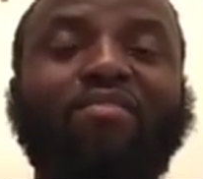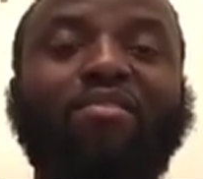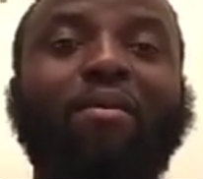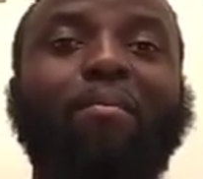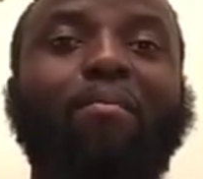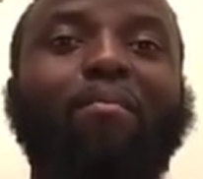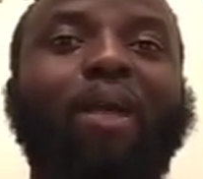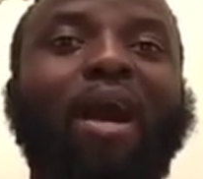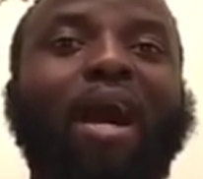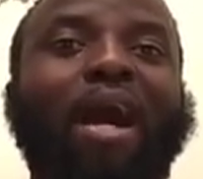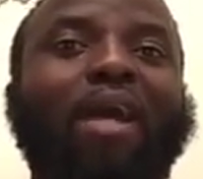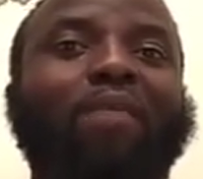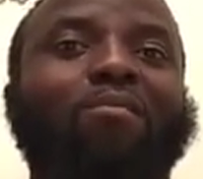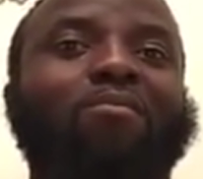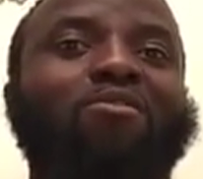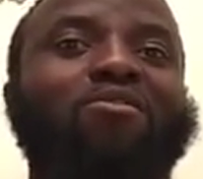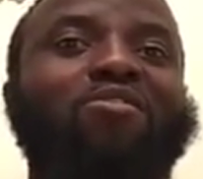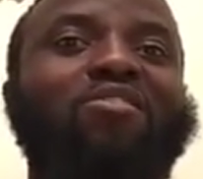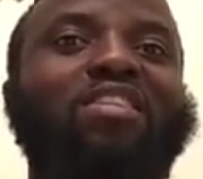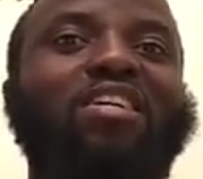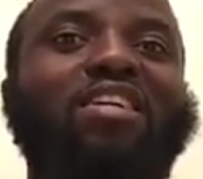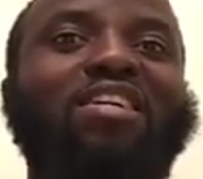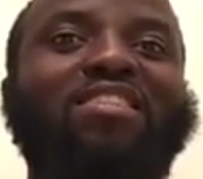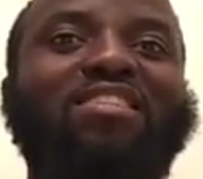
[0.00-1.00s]
The Bible
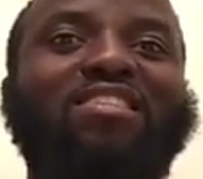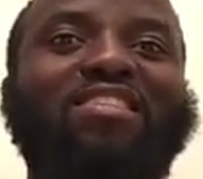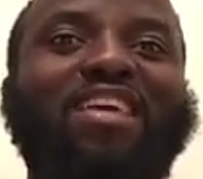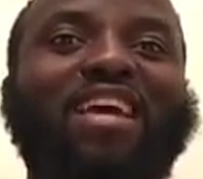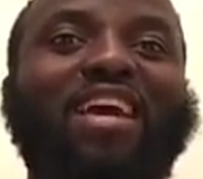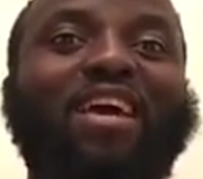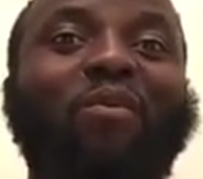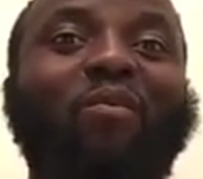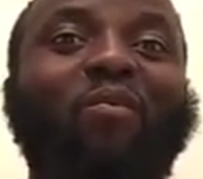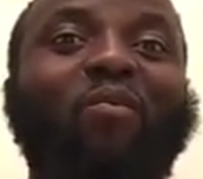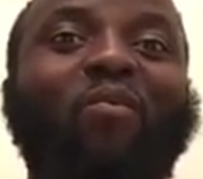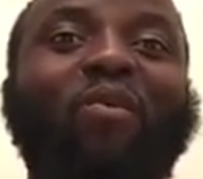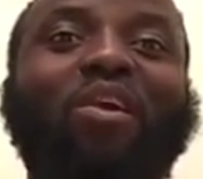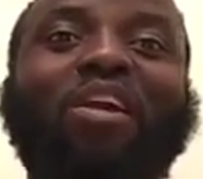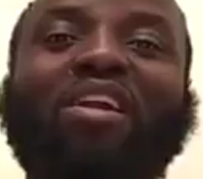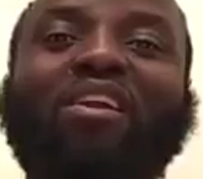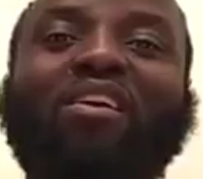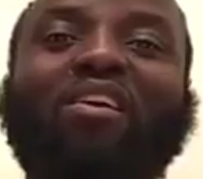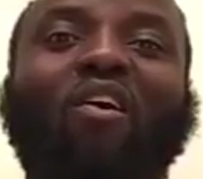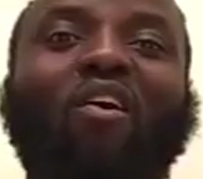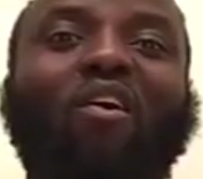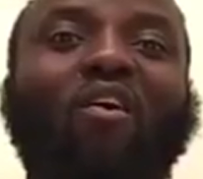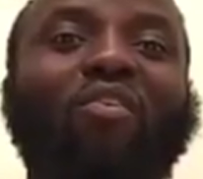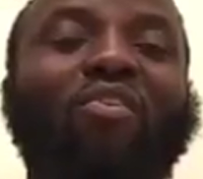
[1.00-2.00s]
says that
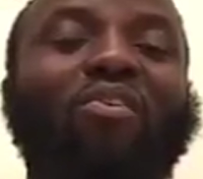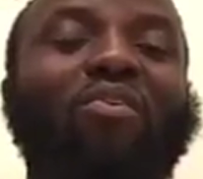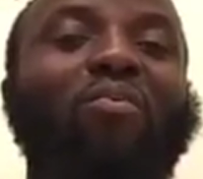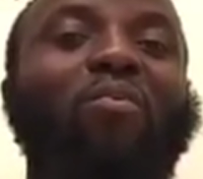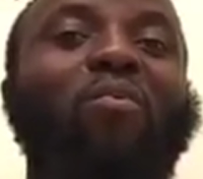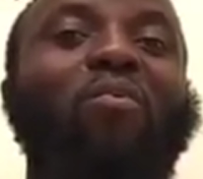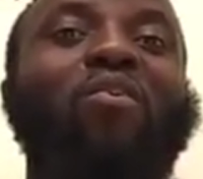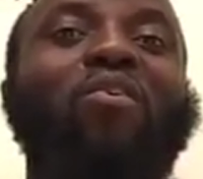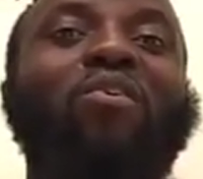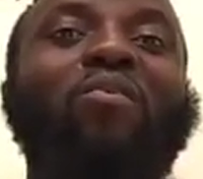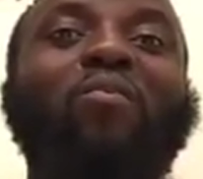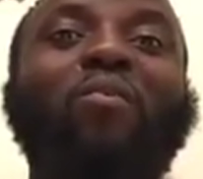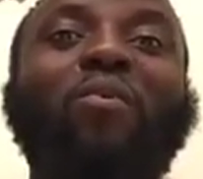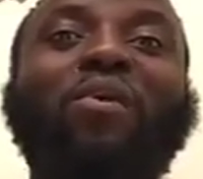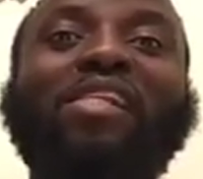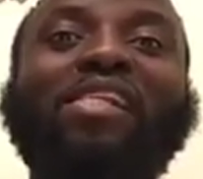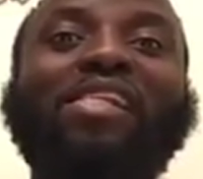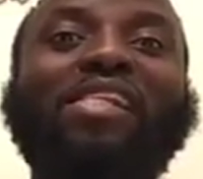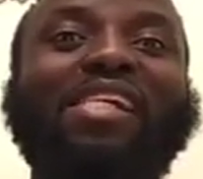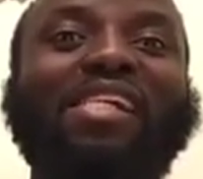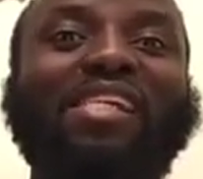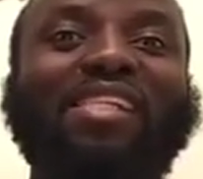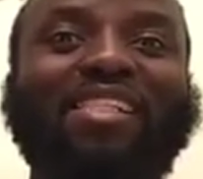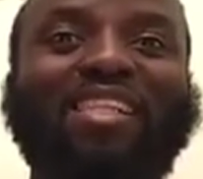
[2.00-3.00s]
we are the one, we
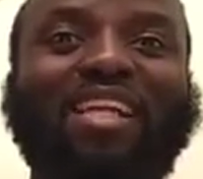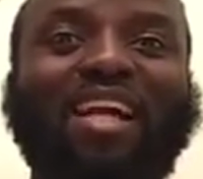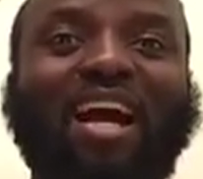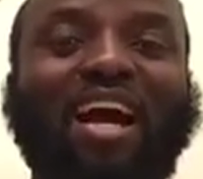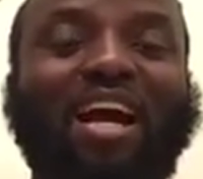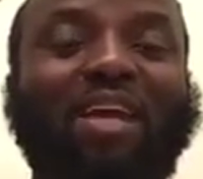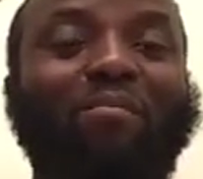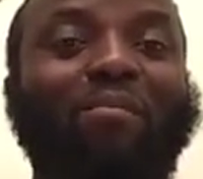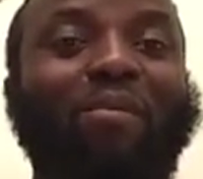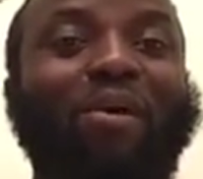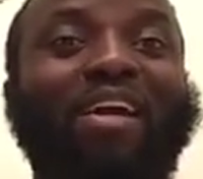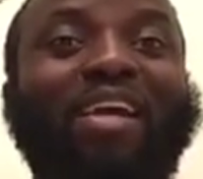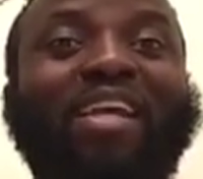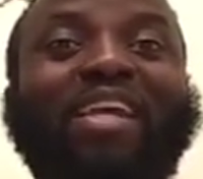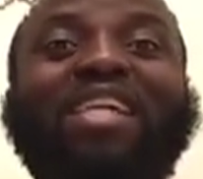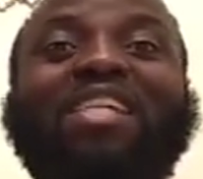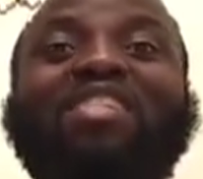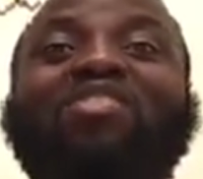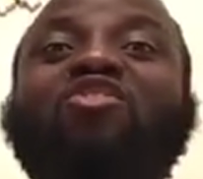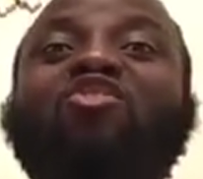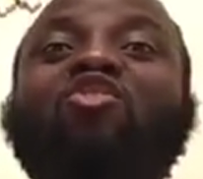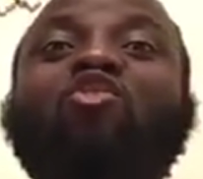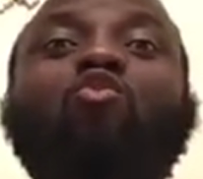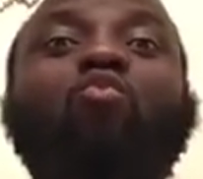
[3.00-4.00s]
need God, but
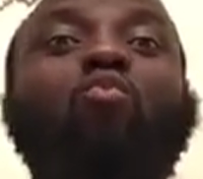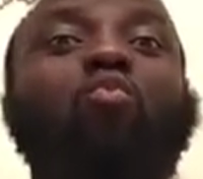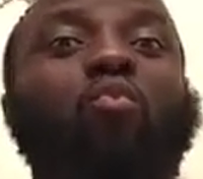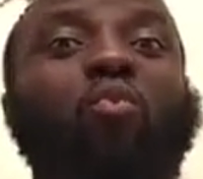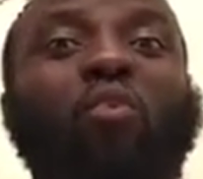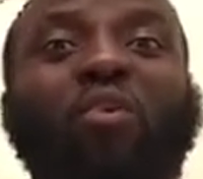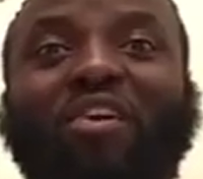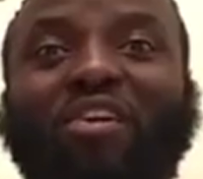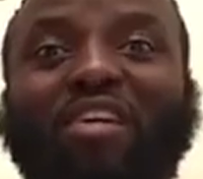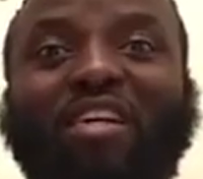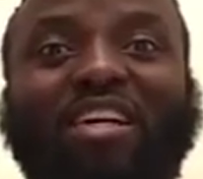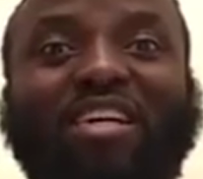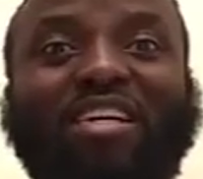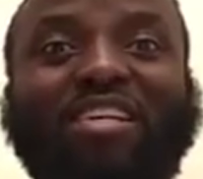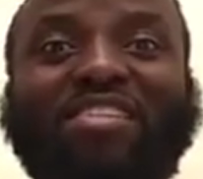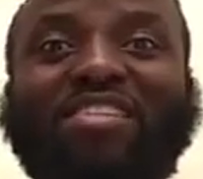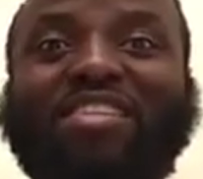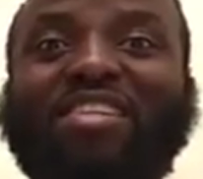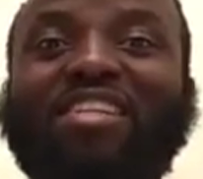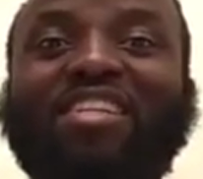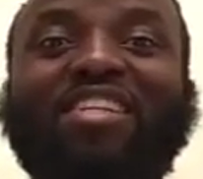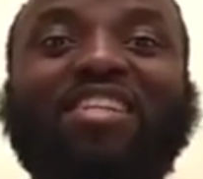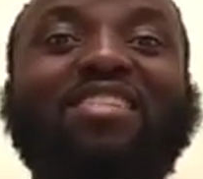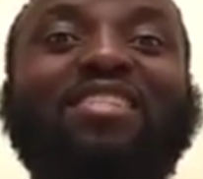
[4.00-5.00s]
he just wants
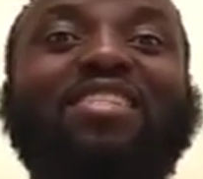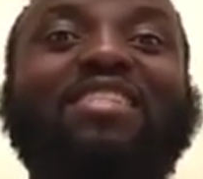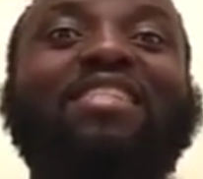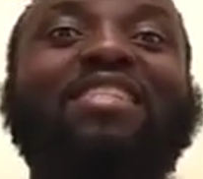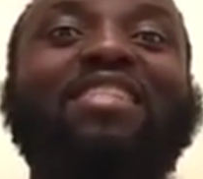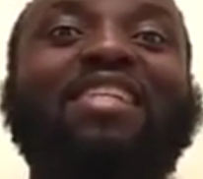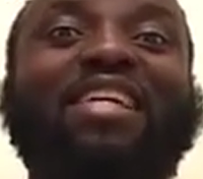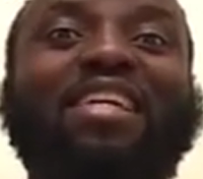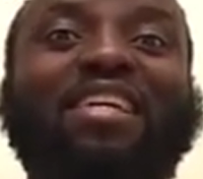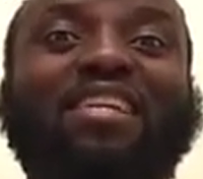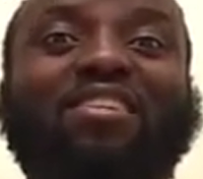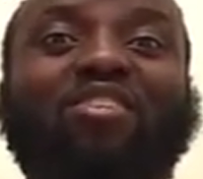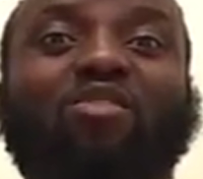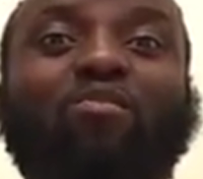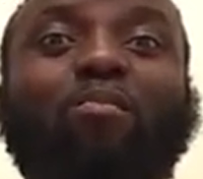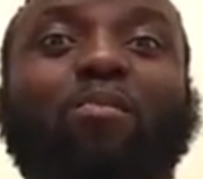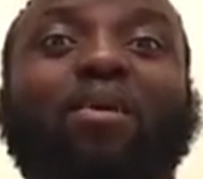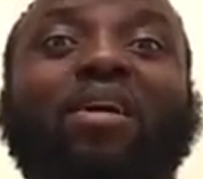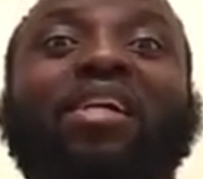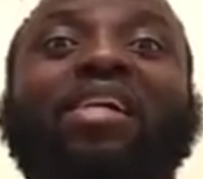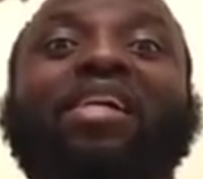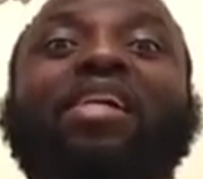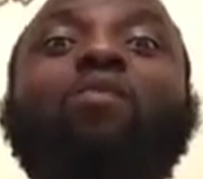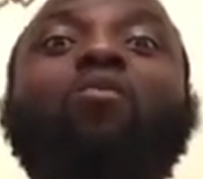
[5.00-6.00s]
us. He doesn't need us,
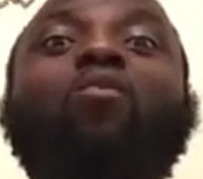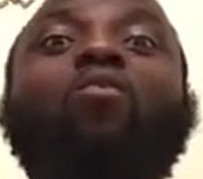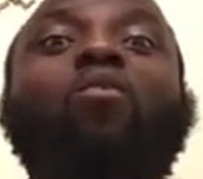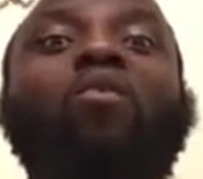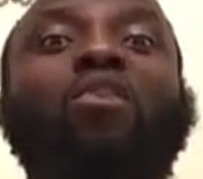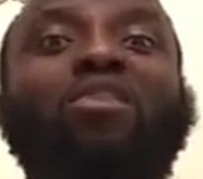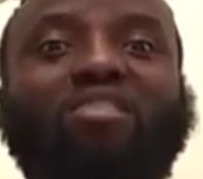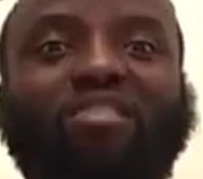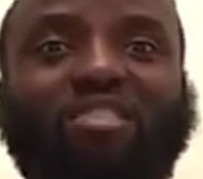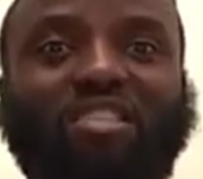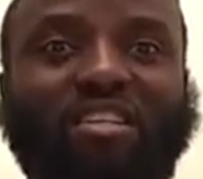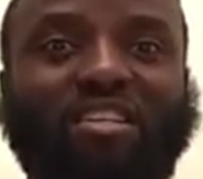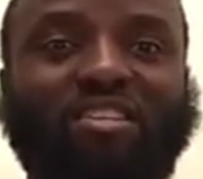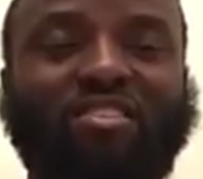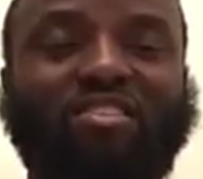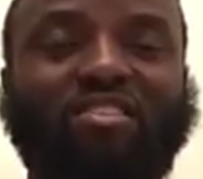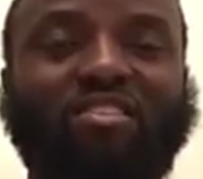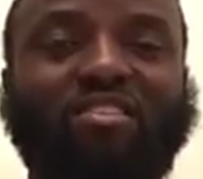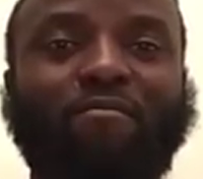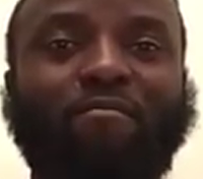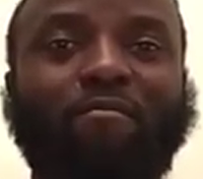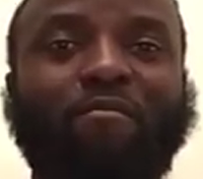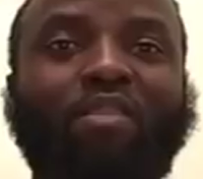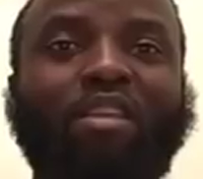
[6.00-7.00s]
but he wants
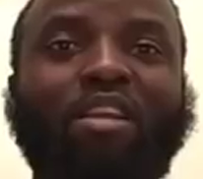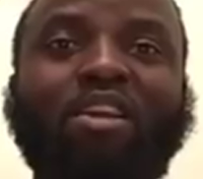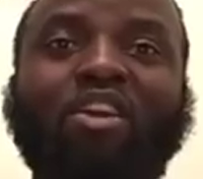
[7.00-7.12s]
us.